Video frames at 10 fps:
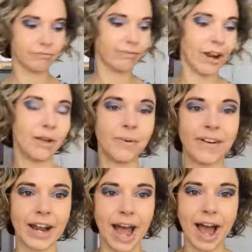right? We've
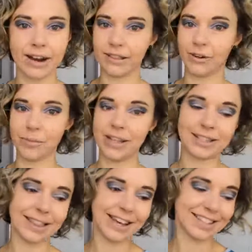got to add a little bit
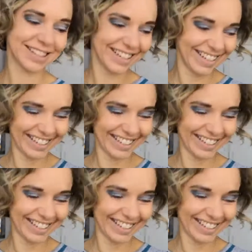to this.